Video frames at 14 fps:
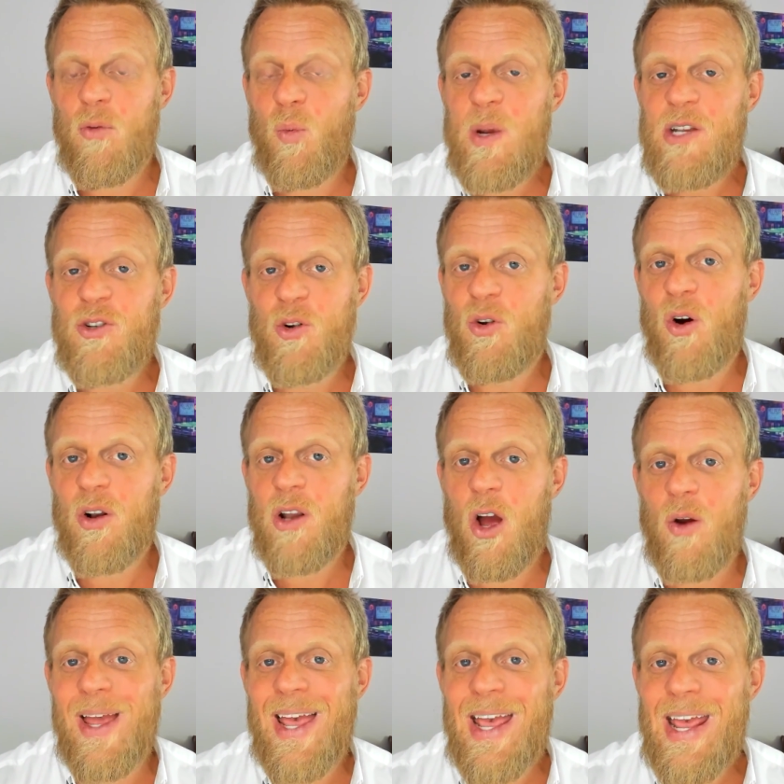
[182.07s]
We do not
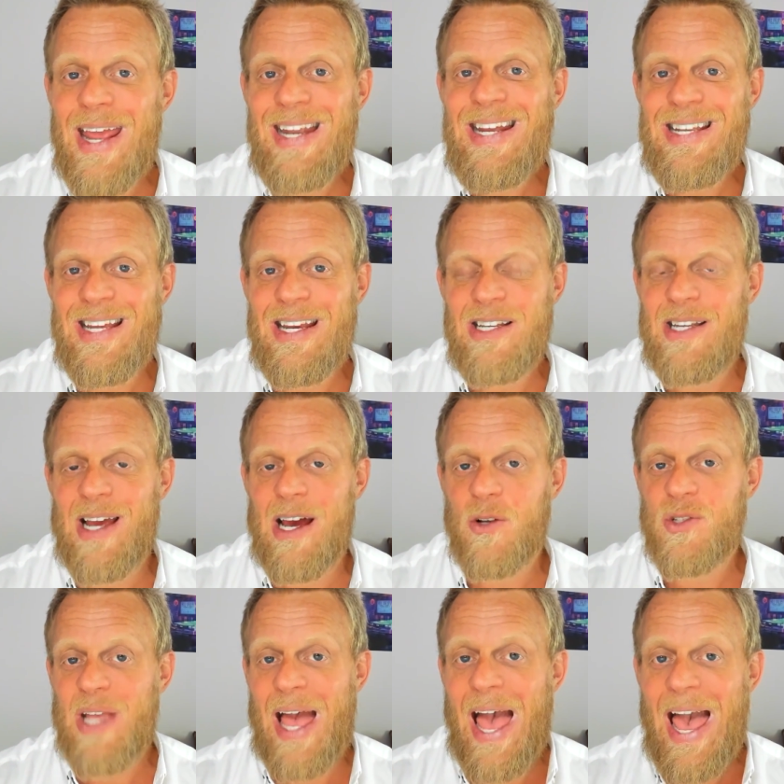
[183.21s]
know any details